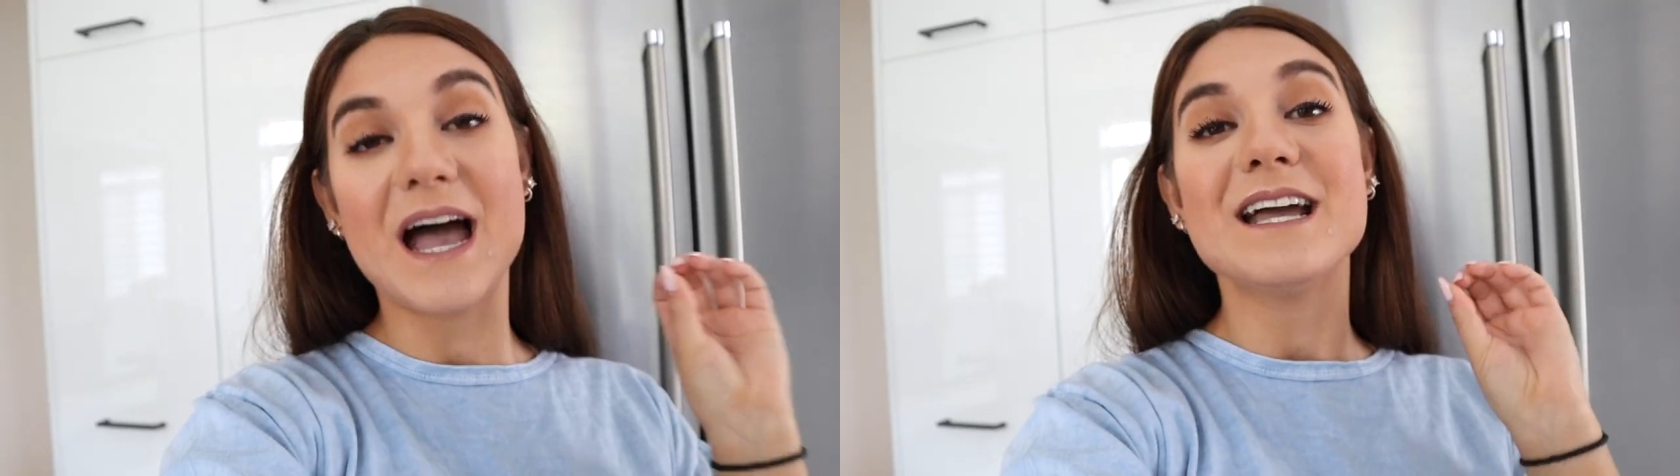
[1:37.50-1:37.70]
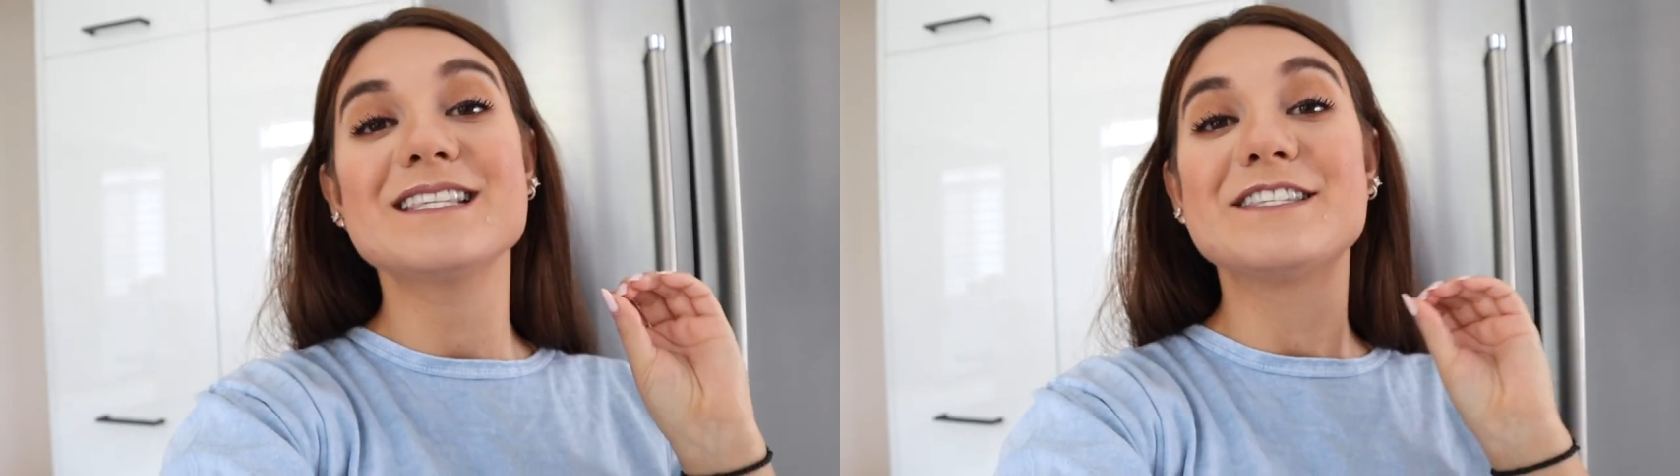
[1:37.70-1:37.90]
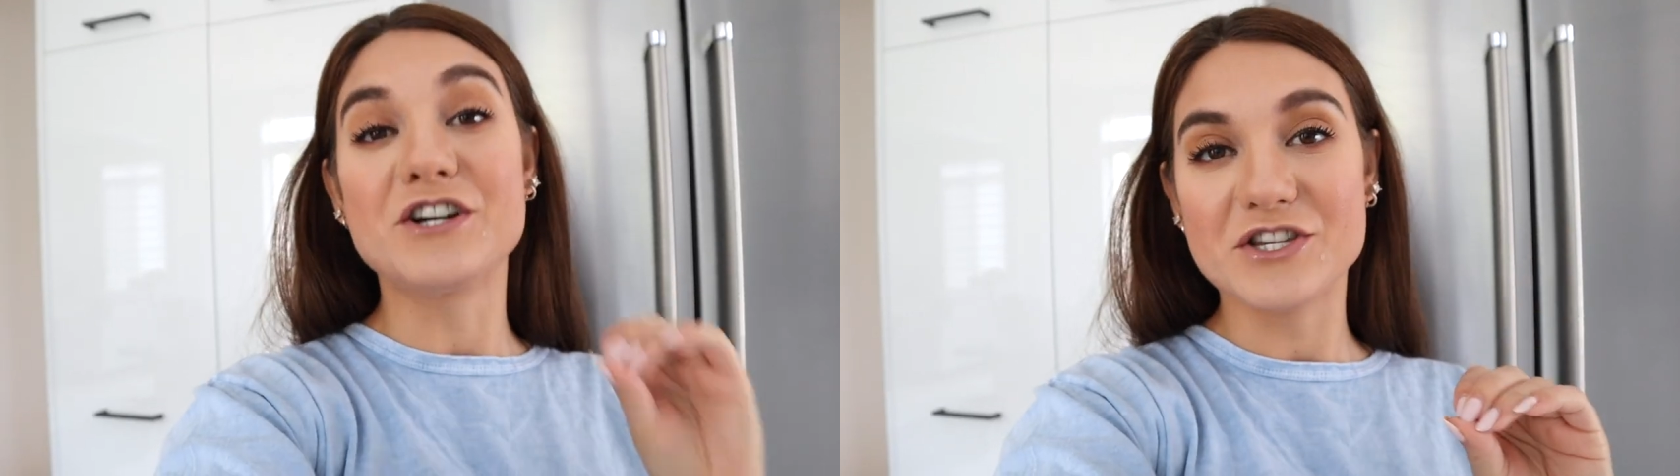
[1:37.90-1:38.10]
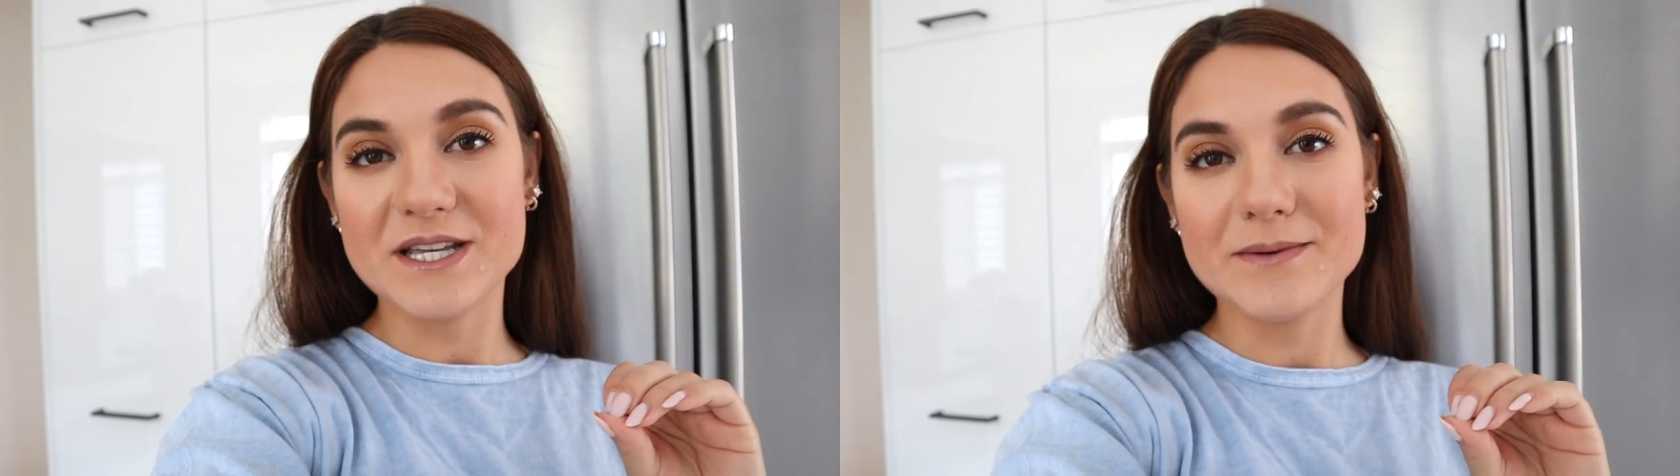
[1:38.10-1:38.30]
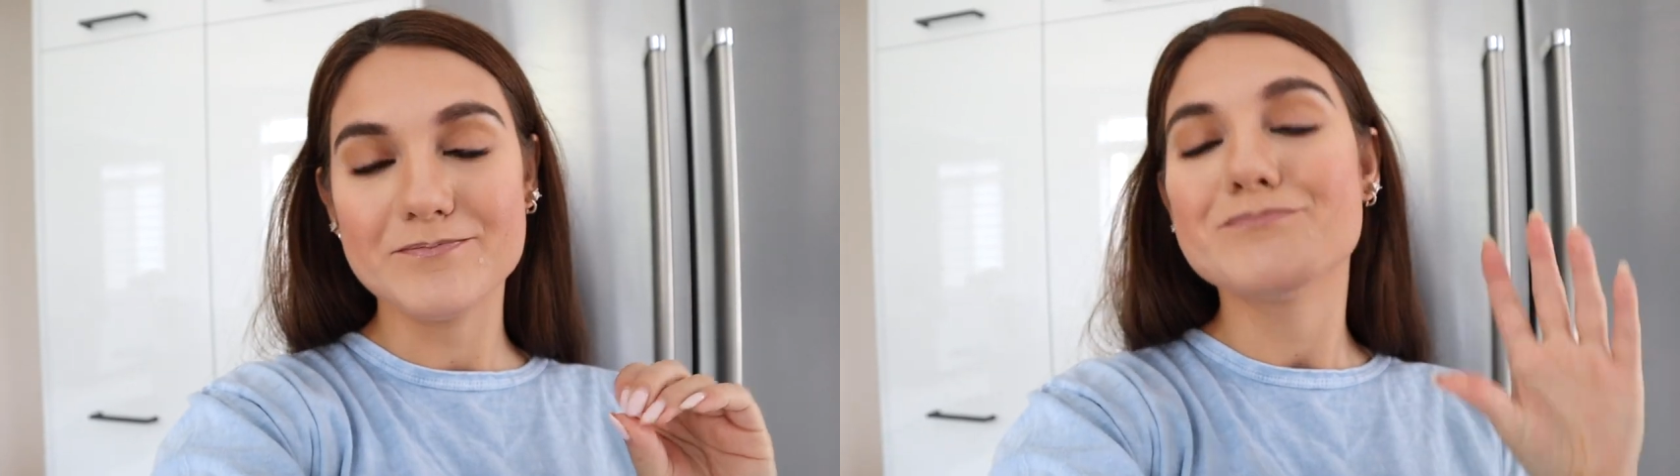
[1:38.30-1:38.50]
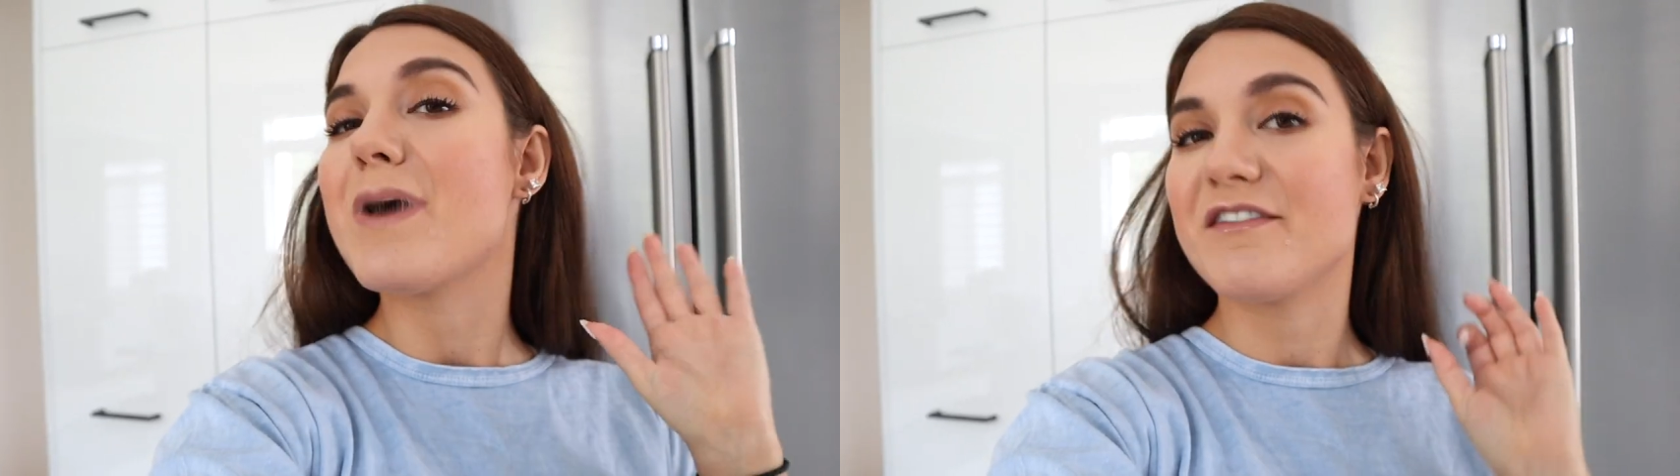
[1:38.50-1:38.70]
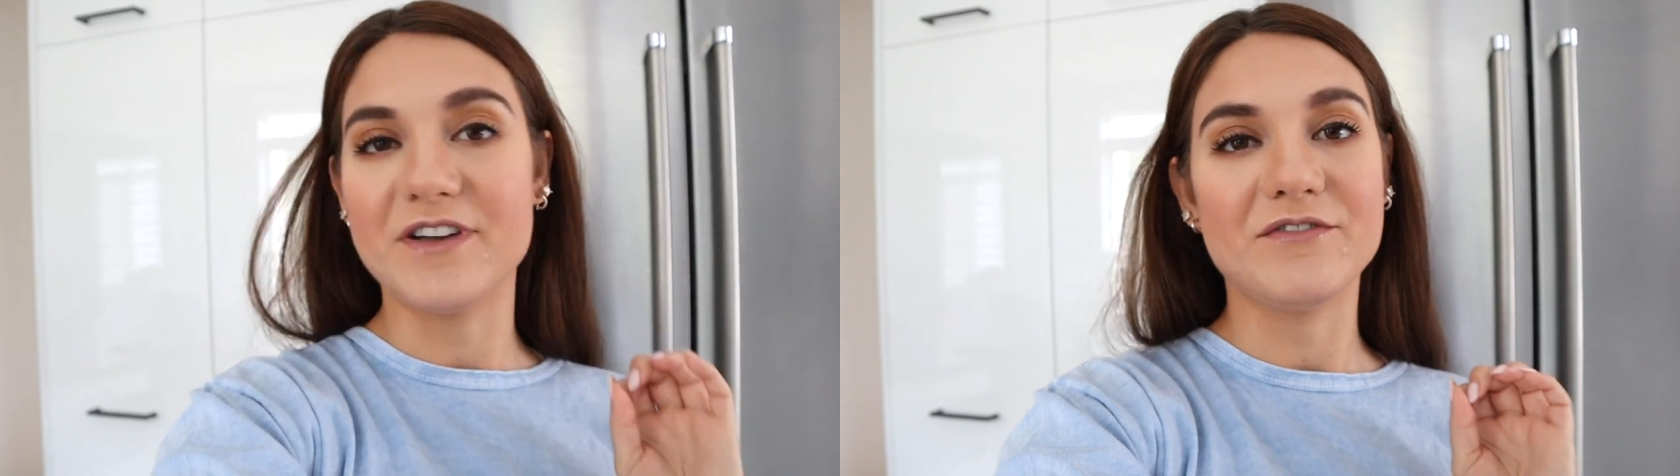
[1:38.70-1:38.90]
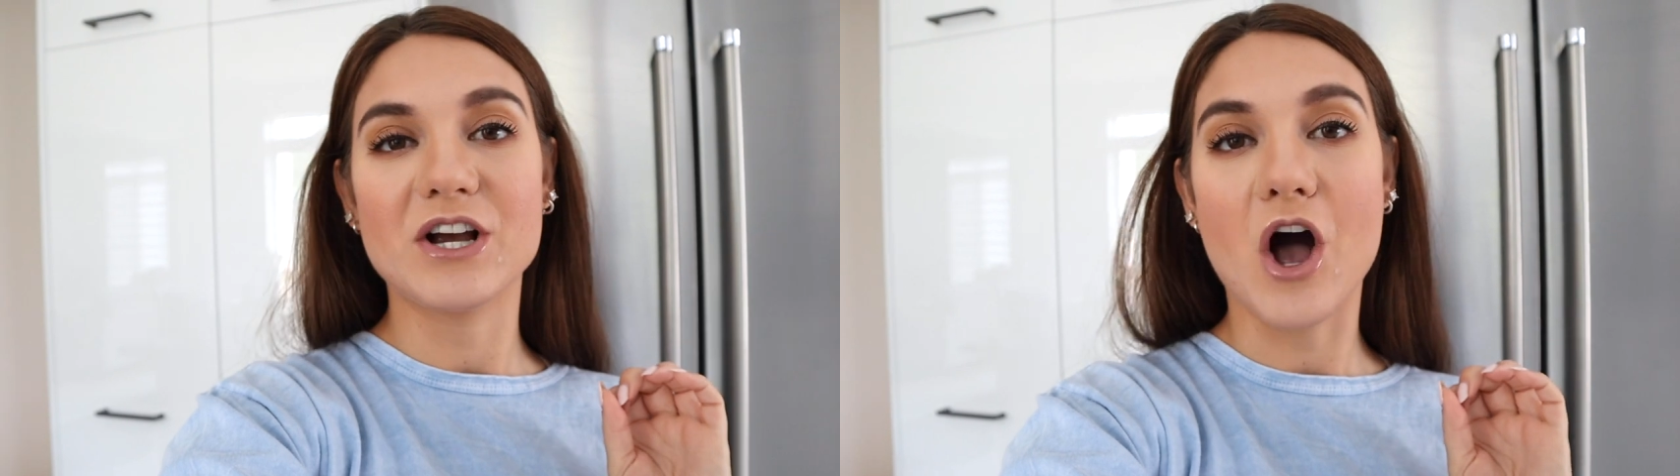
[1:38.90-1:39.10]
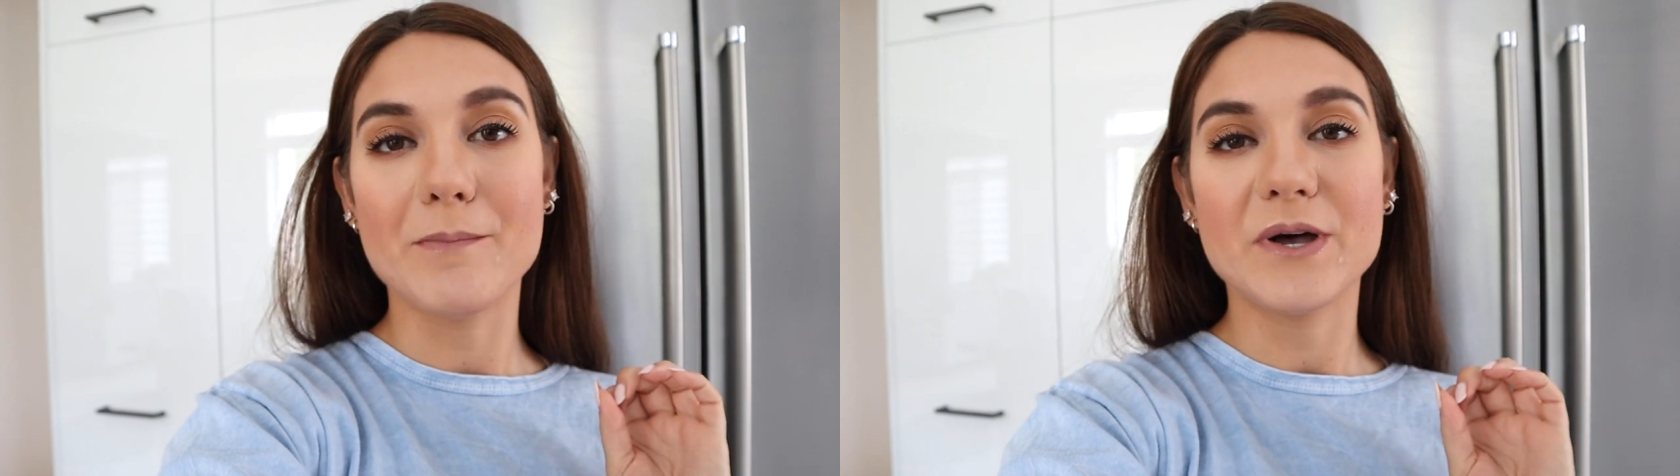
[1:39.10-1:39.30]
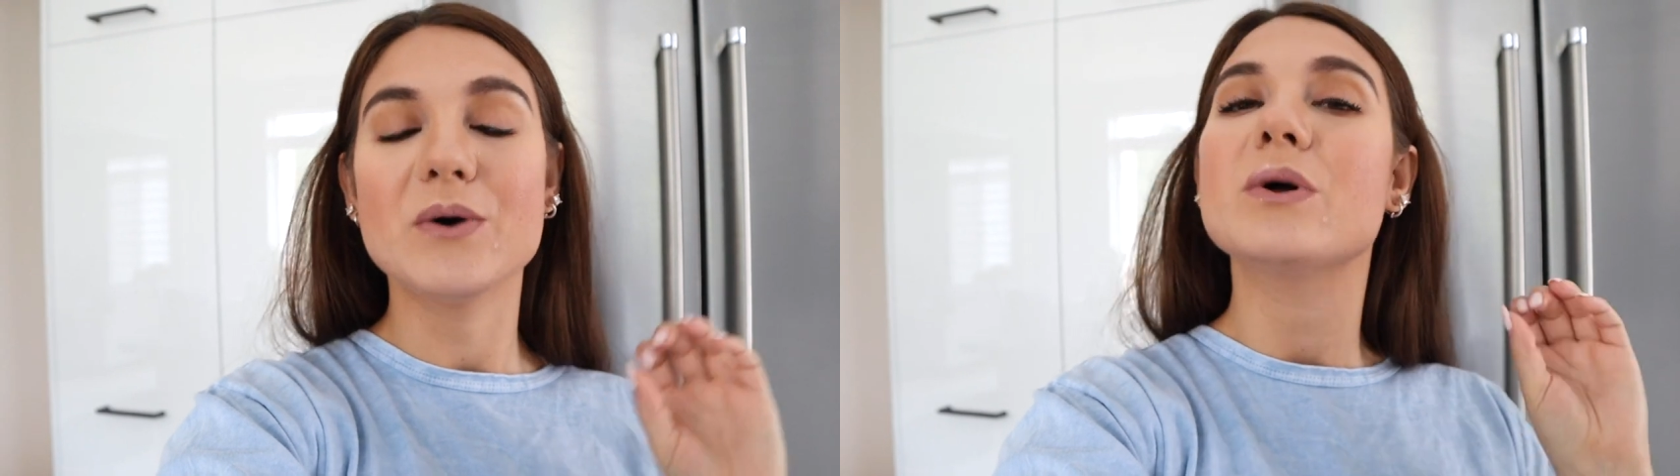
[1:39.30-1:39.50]
That is seriously my favorite
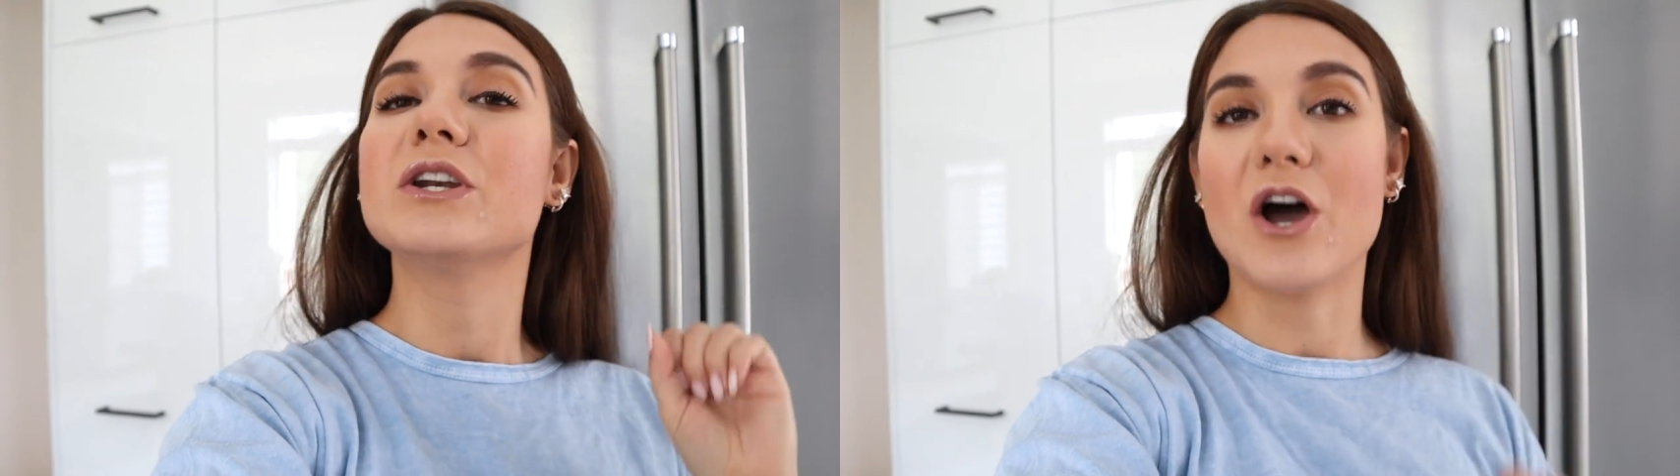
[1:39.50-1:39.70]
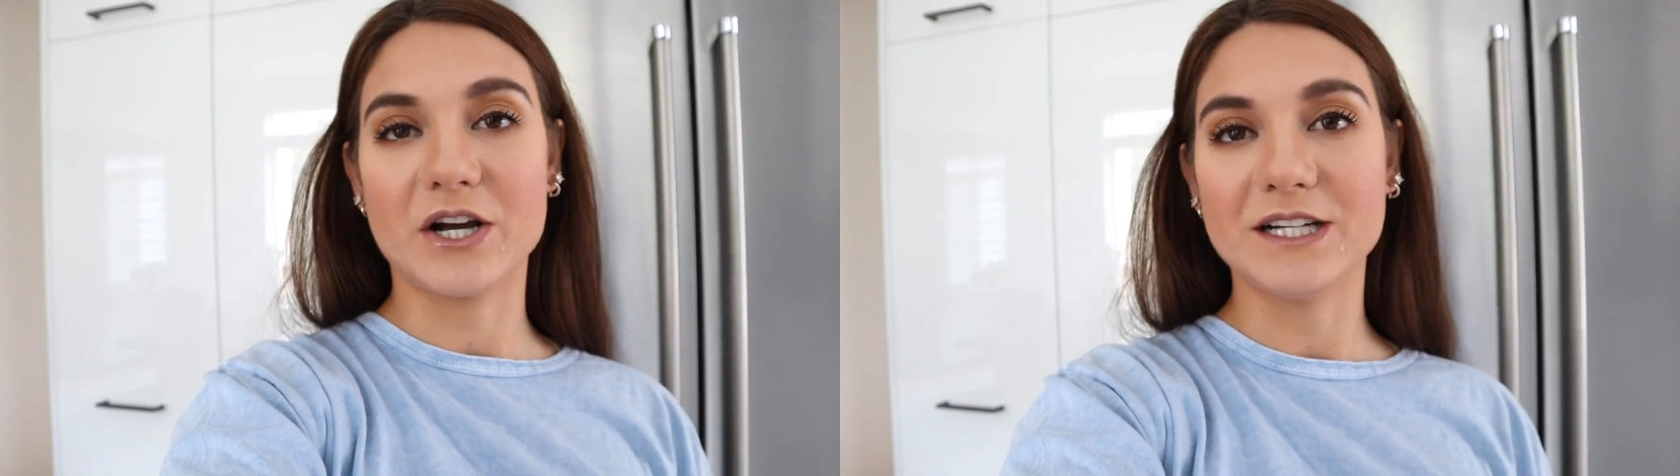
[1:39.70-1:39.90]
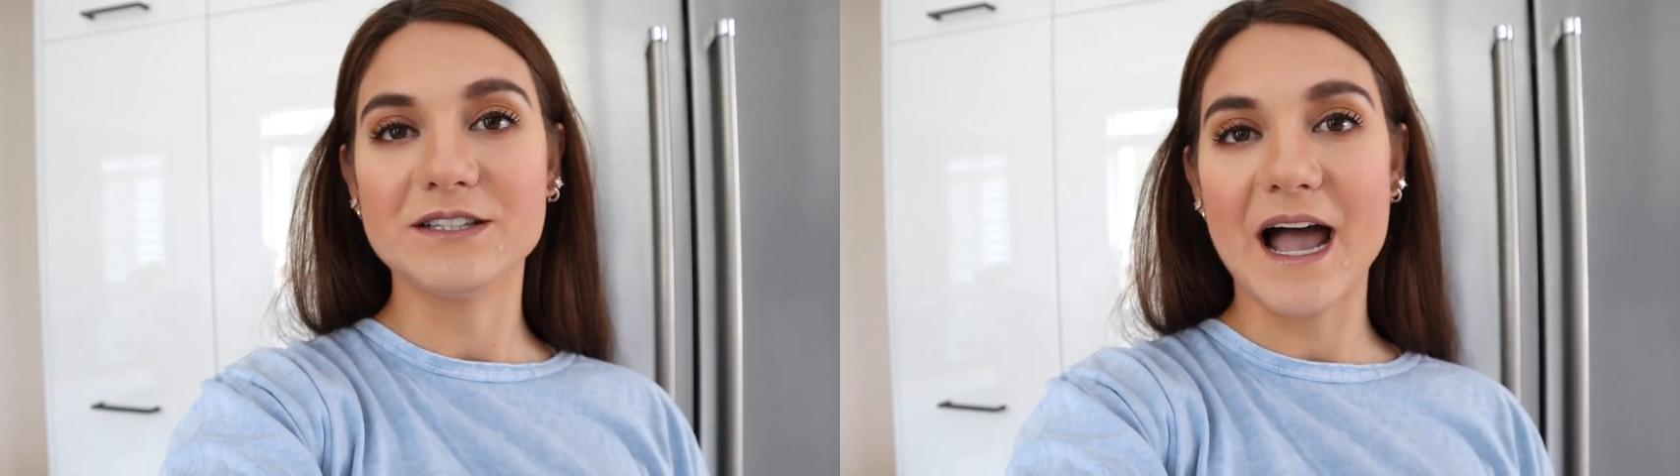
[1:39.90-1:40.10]
combo, not gonna